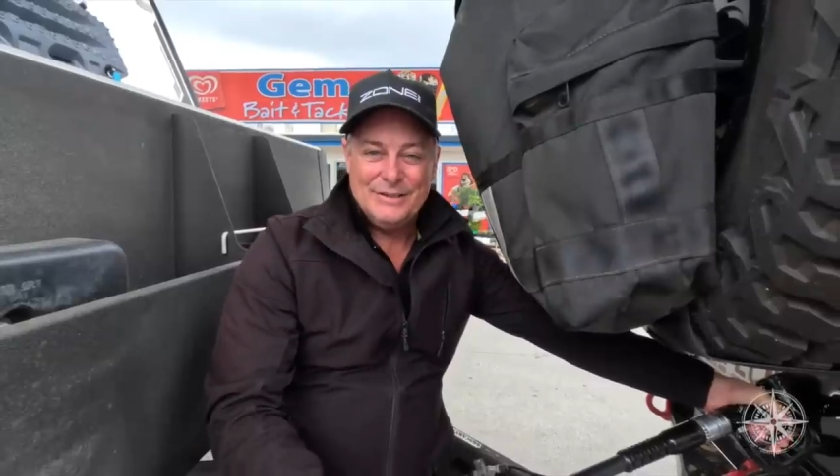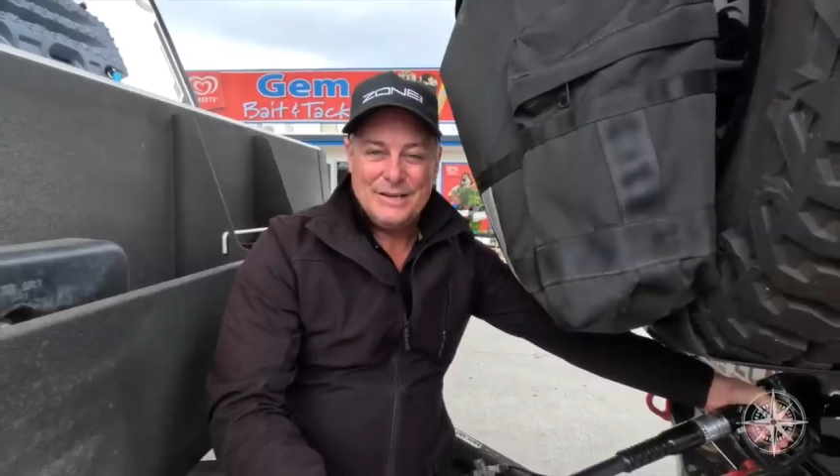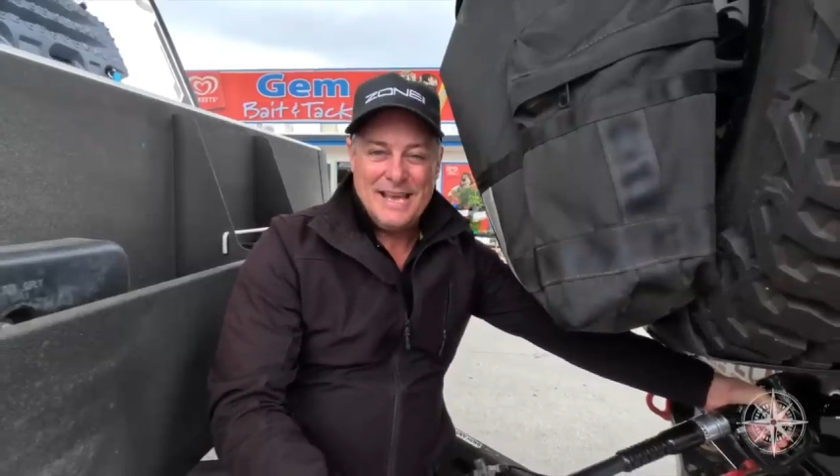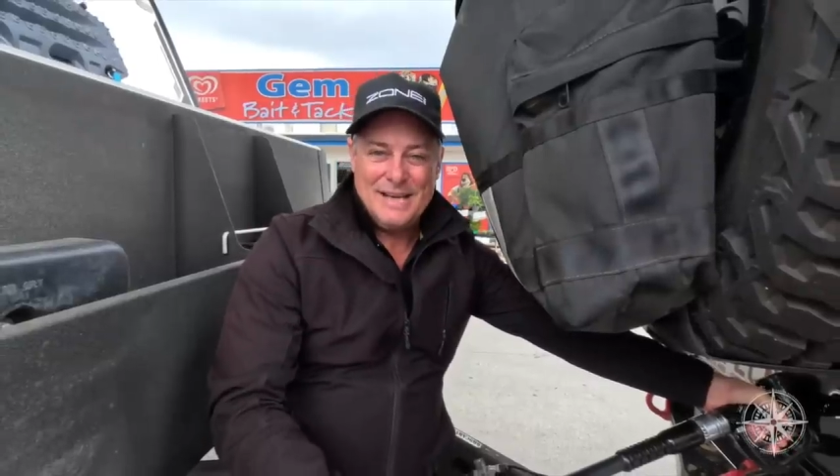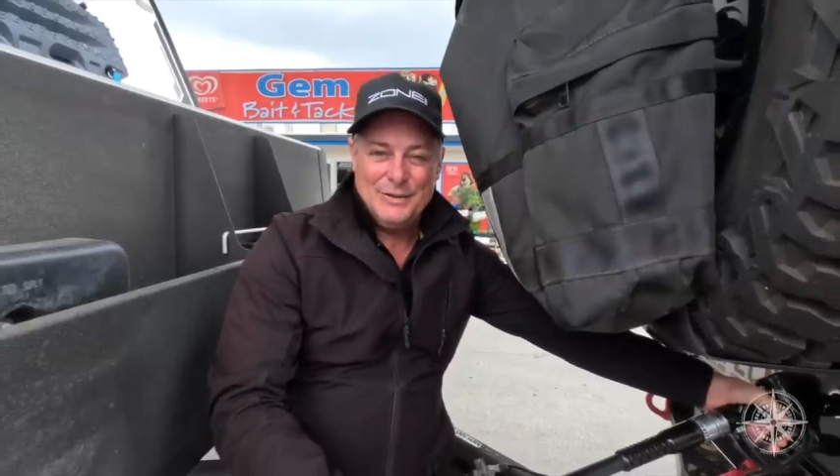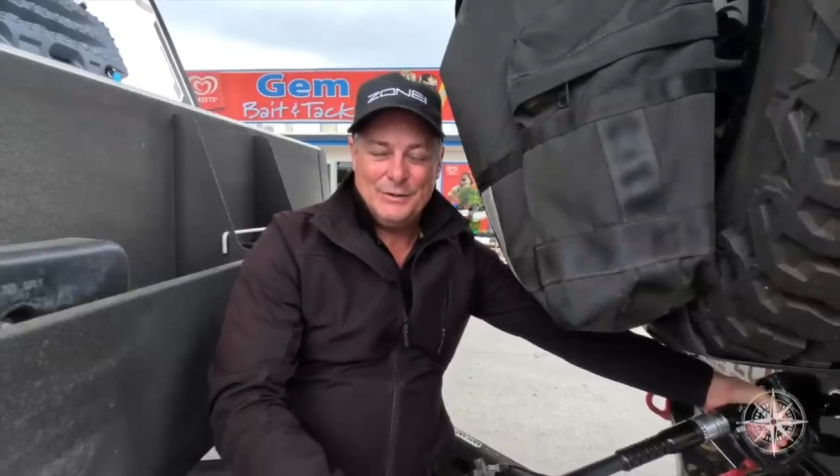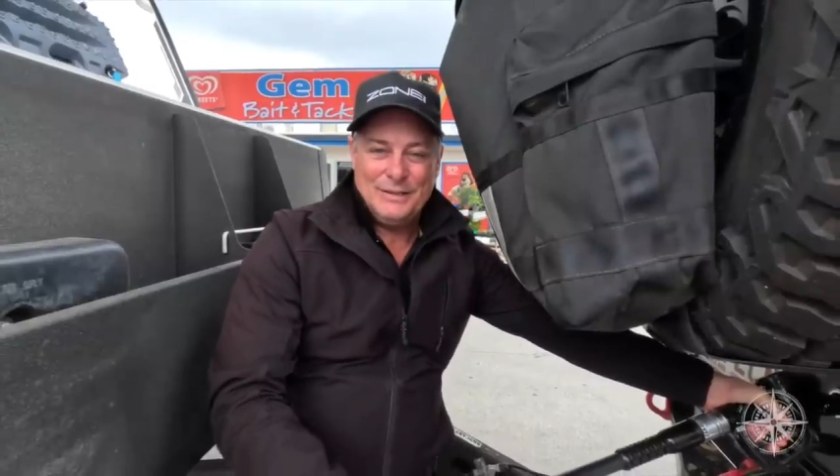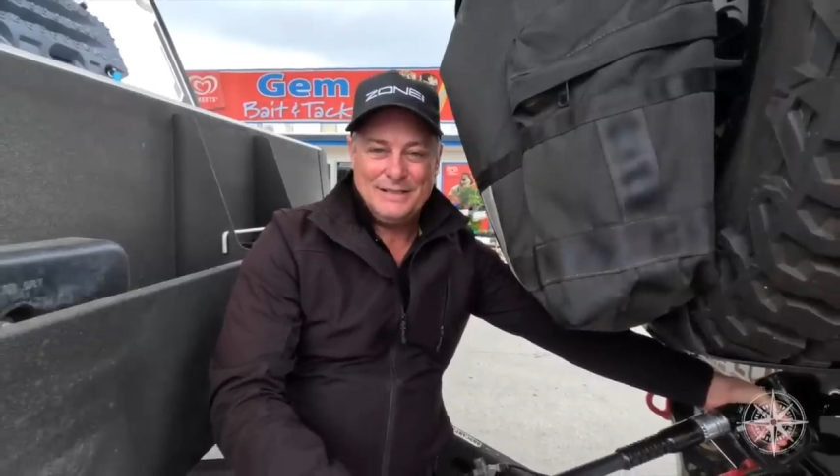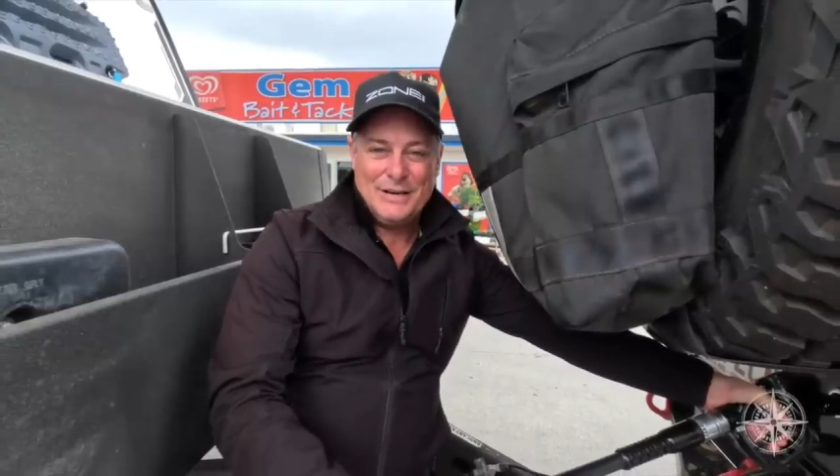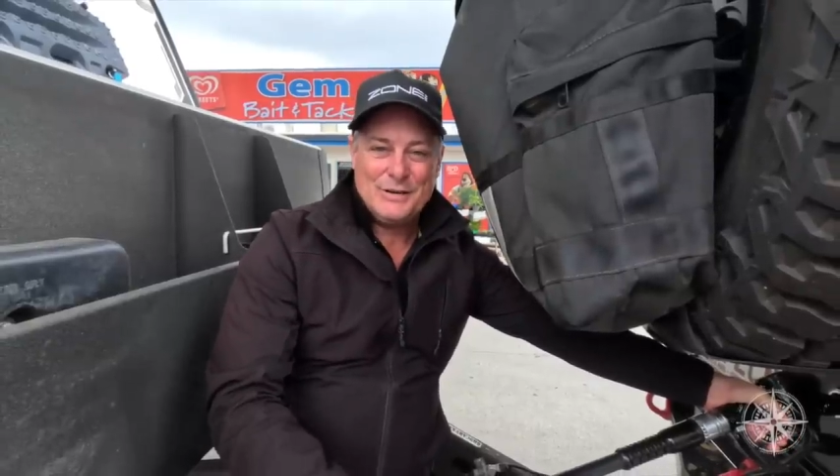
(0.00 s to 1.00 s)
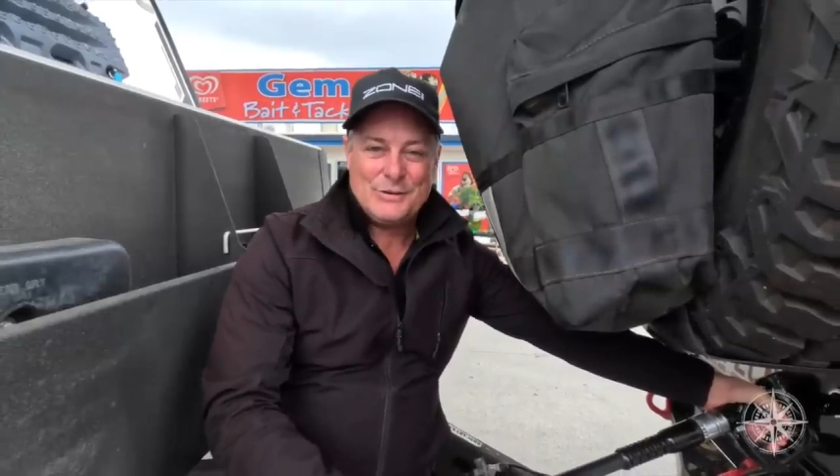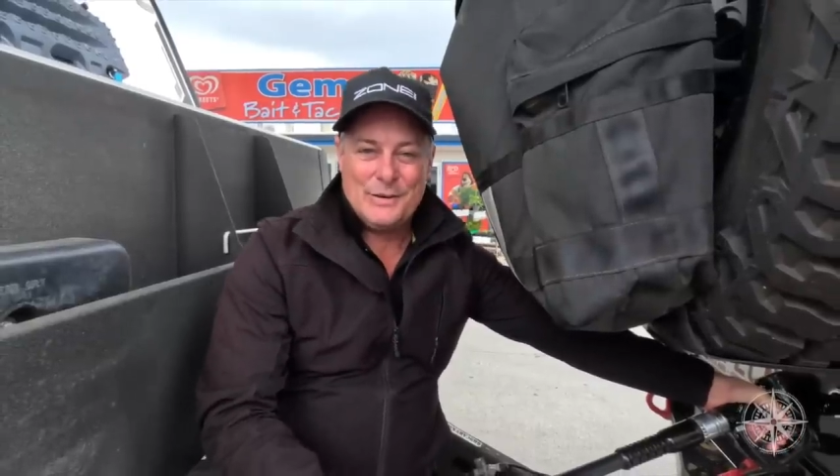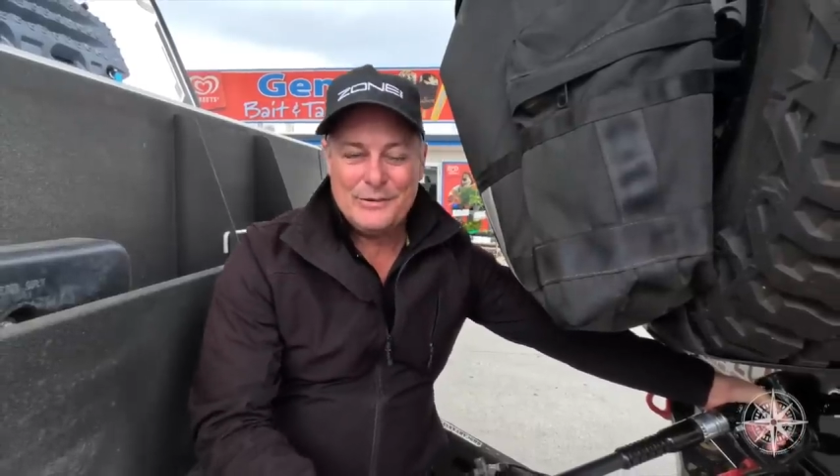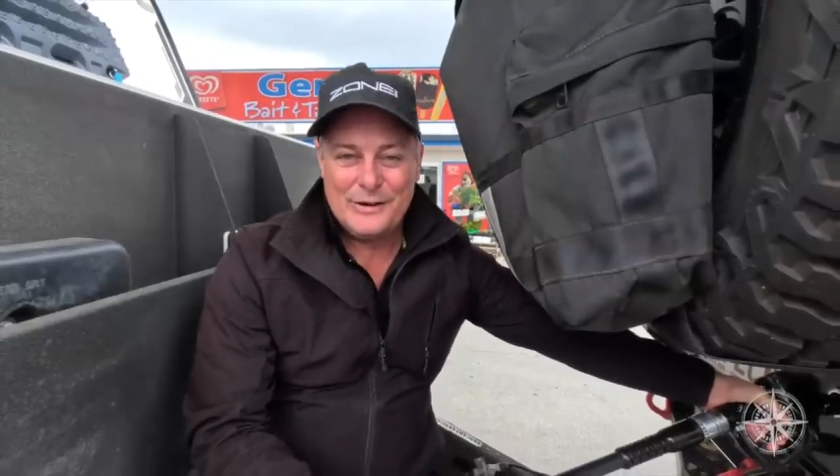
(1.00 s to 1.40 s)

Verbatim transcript: Look out, Northern Territory,